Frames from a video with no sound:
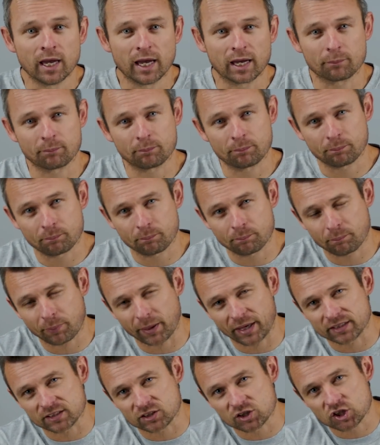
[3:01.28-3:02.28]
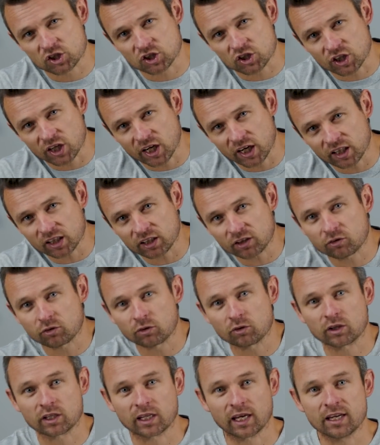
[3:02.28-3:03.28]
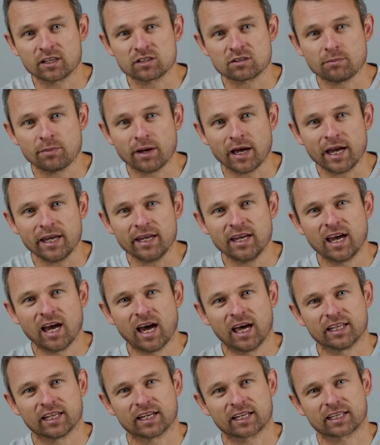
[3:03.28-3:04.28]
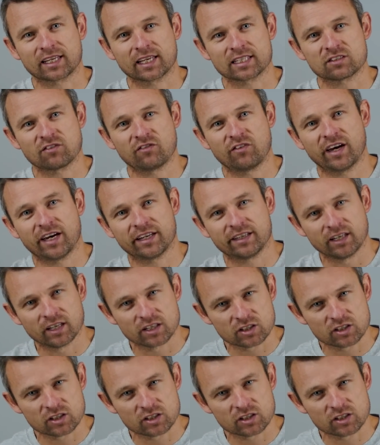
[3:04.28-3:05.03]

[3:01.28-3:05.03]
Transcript: it bends gently through the engine bay, and then it gets fed